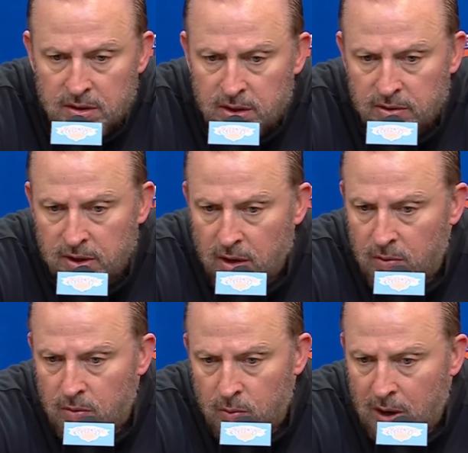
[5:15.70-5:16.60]
you know, they're
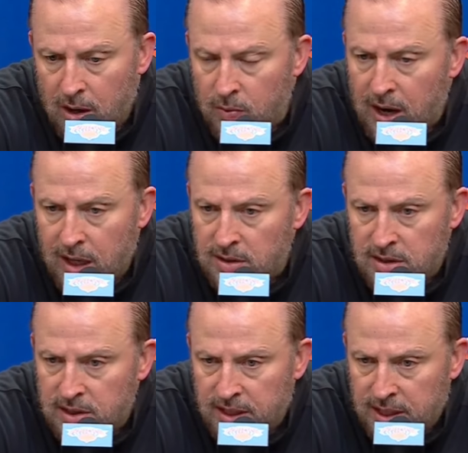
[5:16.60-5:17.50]
a
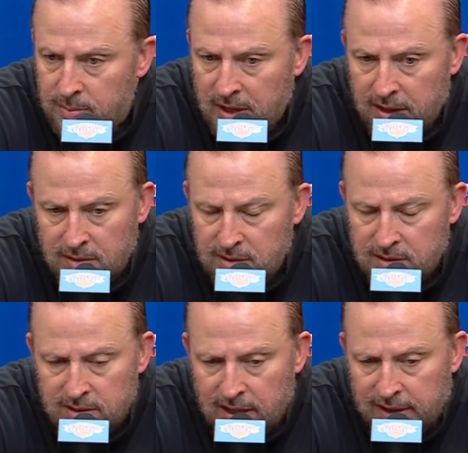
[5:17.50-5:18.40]
well-rounded team. They're
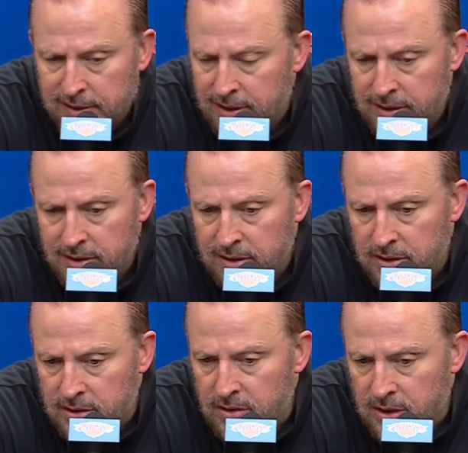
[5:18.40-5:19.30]
like,
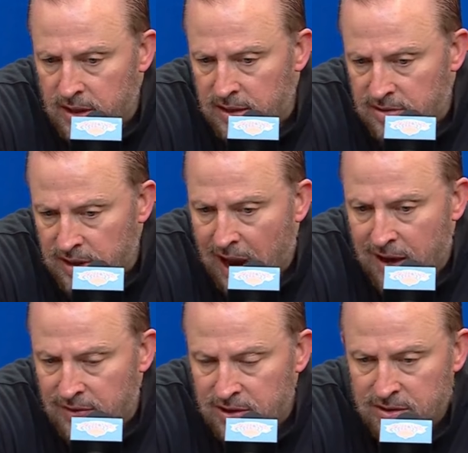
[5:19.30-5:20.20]
and it's
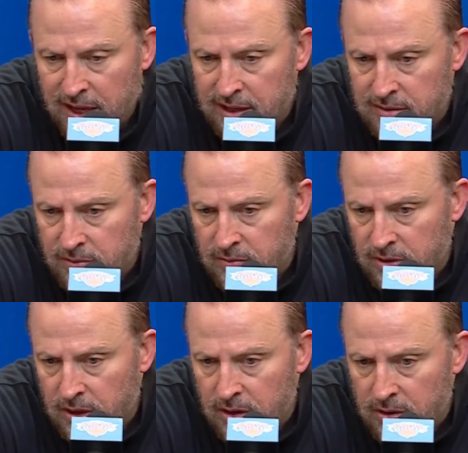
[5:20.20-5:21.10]
obvious, like,
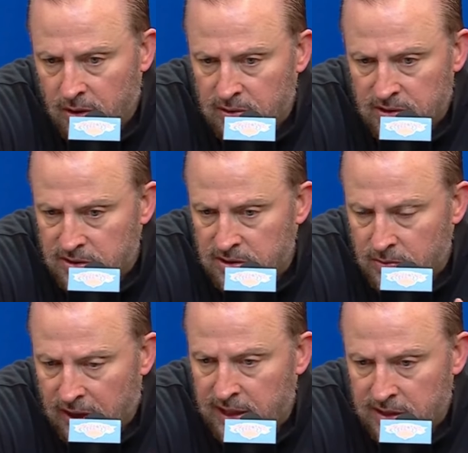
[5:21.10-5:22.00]
Jokic's
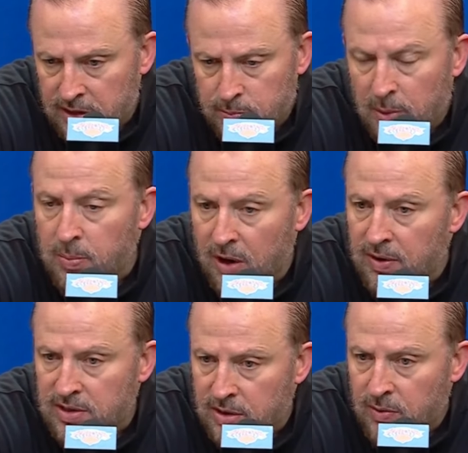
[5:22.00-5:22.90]
greatness, but
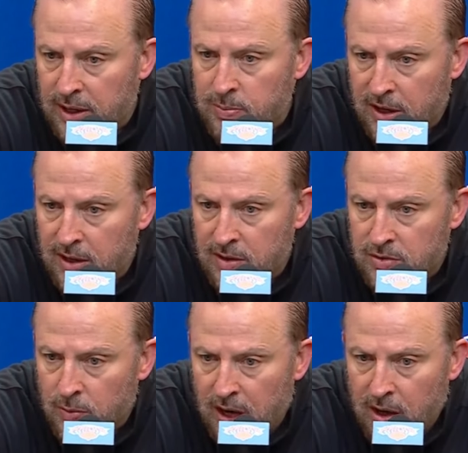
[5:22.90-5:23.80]
Murray's a great player
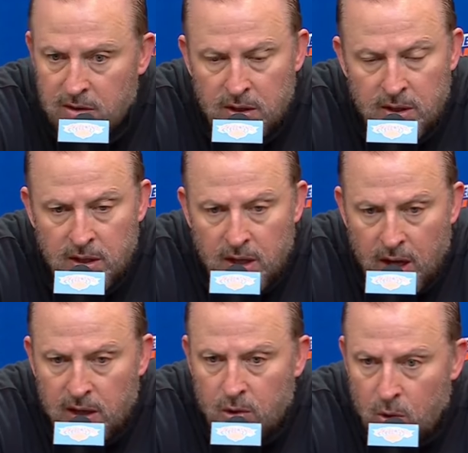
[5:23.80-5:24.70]
as well,
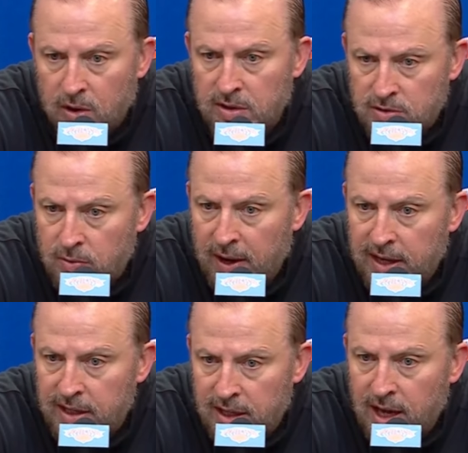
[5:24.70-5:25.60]
and Gordon's
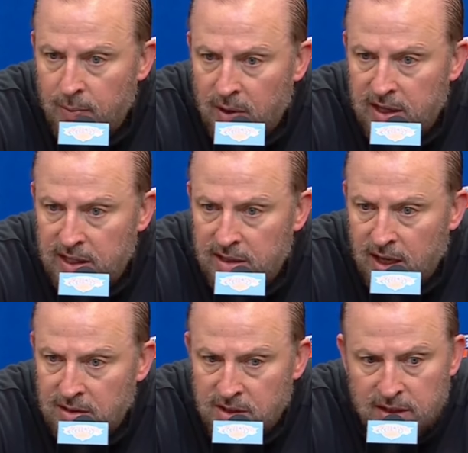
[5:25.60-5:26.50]
great at what he
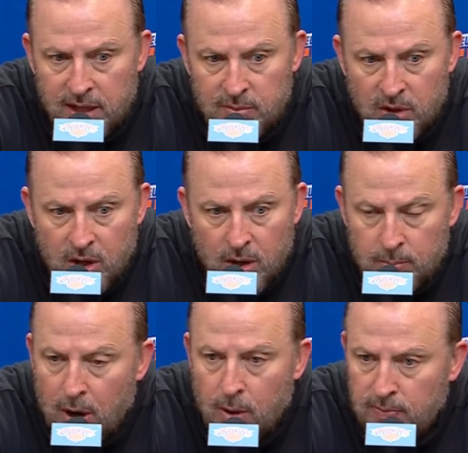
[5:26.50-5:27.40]
does, and then
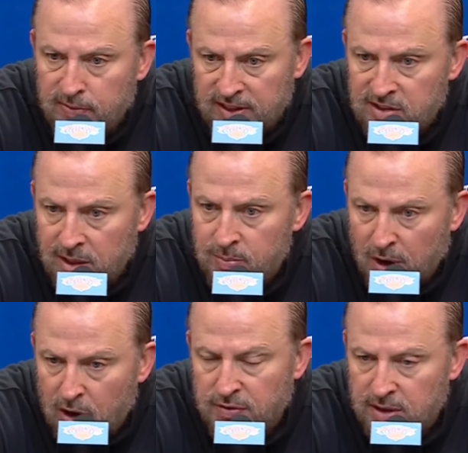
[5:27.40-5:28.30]
Pope fits them
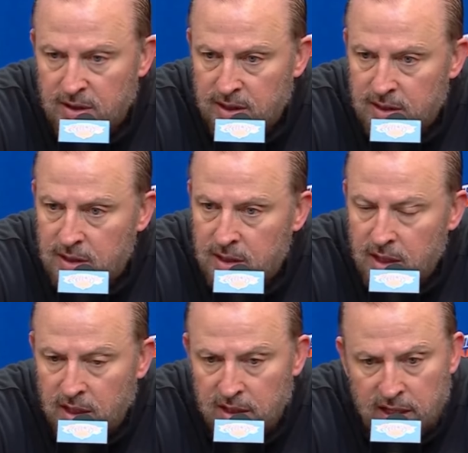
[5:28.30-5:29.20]
perfectly,
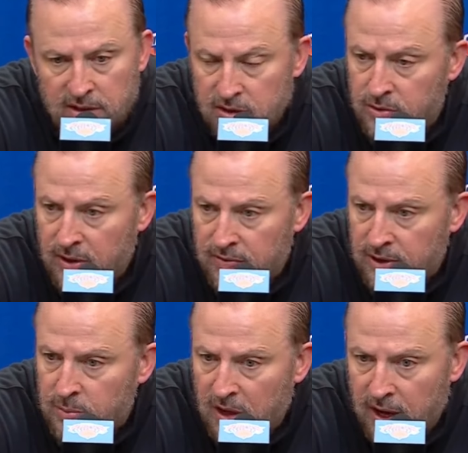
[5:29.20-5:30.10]
and he's a
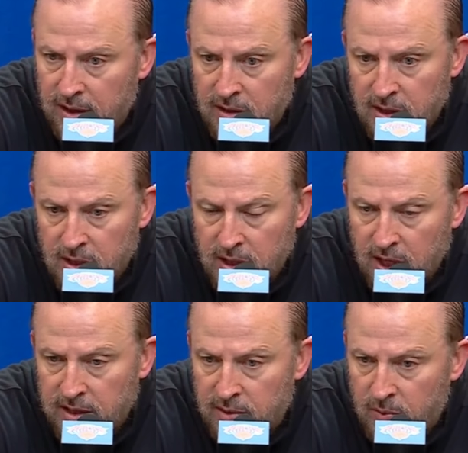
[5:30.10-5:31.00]
terrific player.
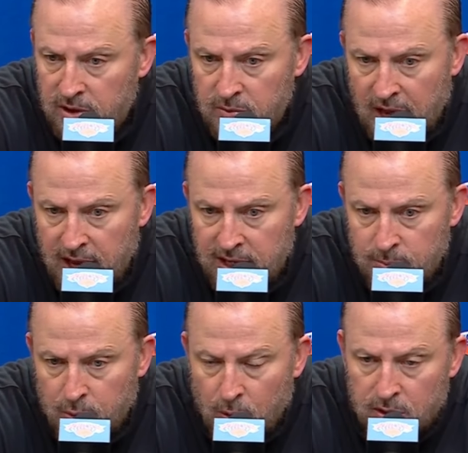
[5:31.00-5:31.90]
And then when you add
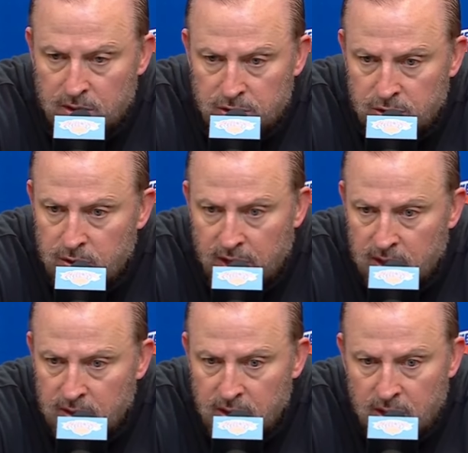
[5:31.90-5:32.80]
in Porter
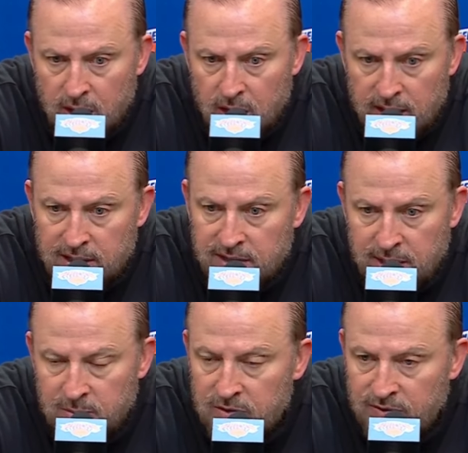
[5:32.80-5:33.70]
shooting, that
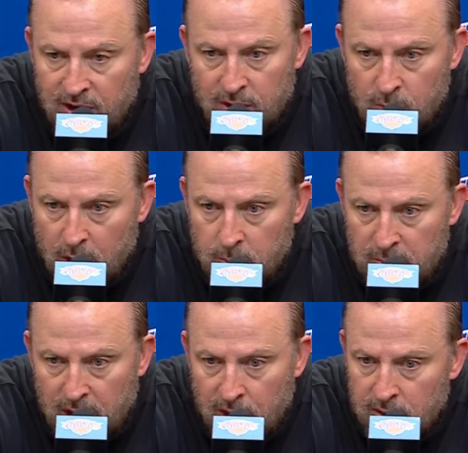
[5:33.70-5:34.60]
team is very well
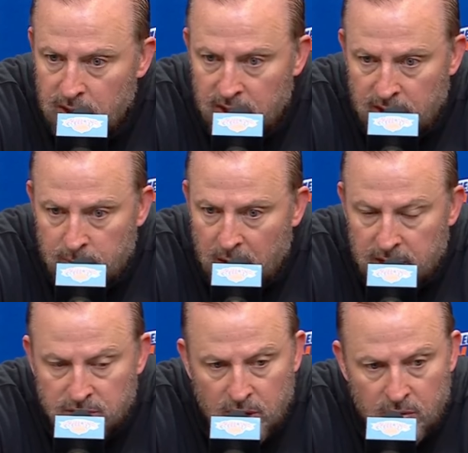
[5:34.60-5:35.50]
built, and they
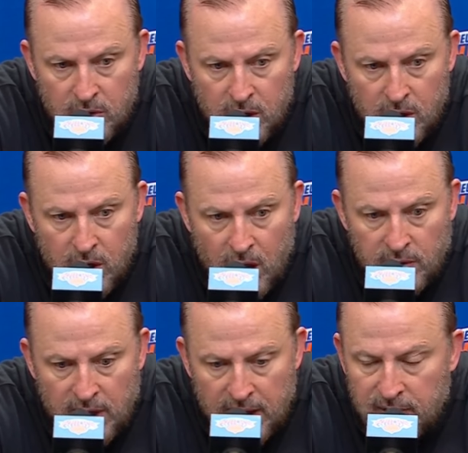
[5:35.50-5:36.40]
play so.
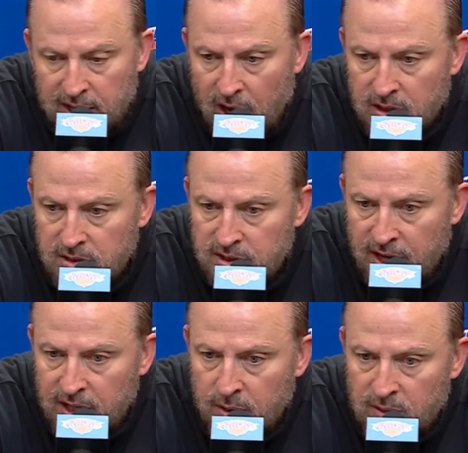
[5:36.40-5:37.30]
And I think
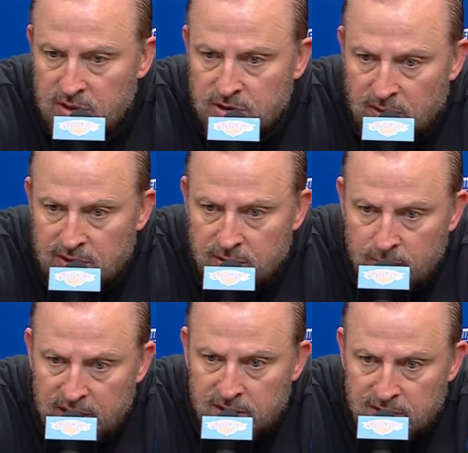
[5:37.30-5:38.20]
understanding what the strengths and
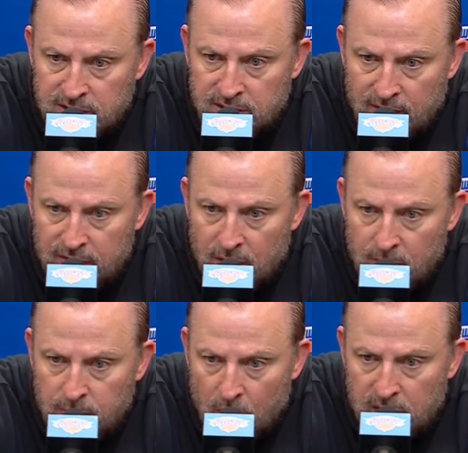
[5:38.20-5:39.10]
weaknesses of your
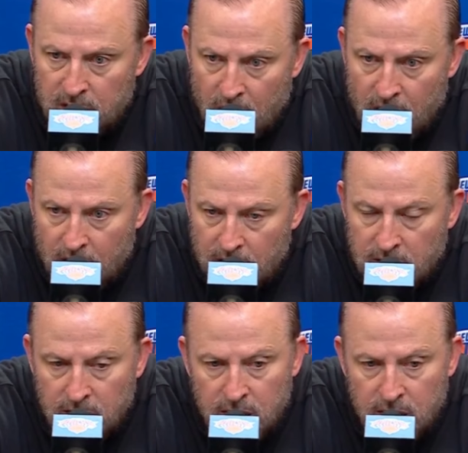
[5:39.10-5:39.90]
opponent are